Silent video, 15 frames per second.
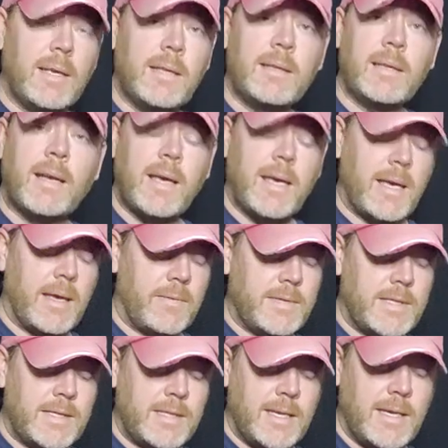and then I have
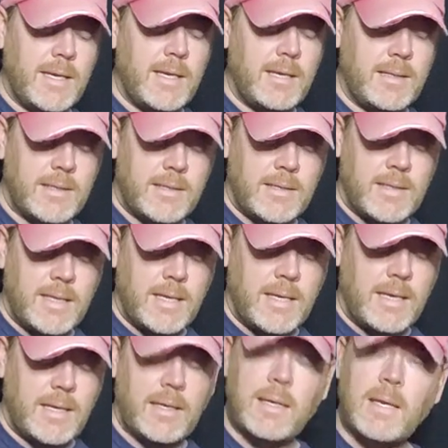C,
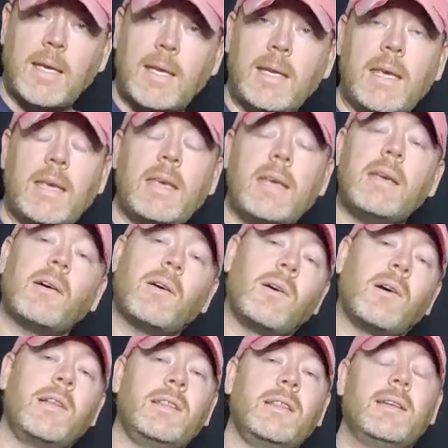D, and E
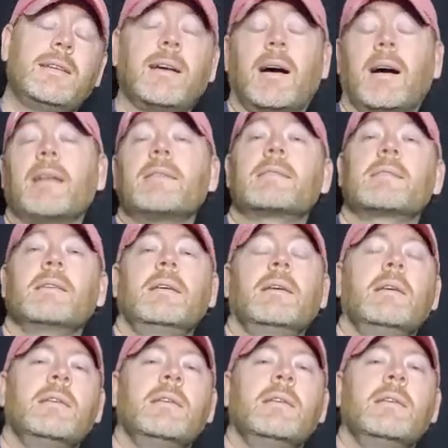on the dots.